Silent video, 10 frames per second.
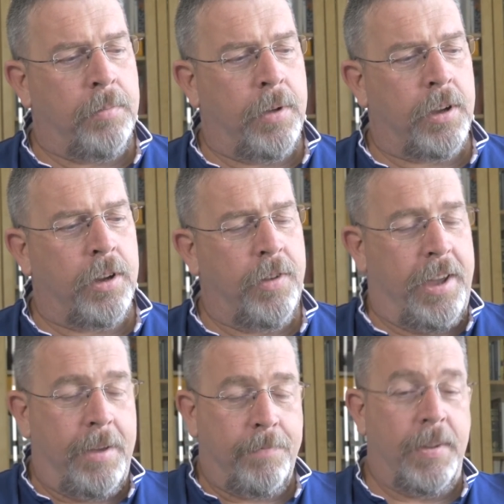my
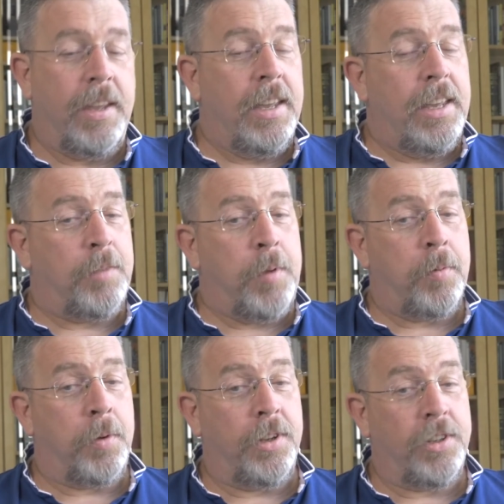career, is
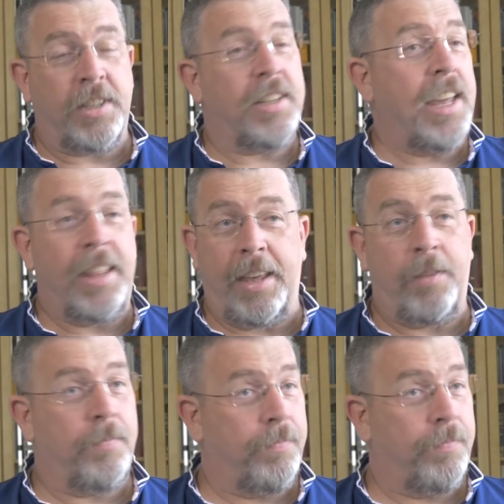people can just stay there.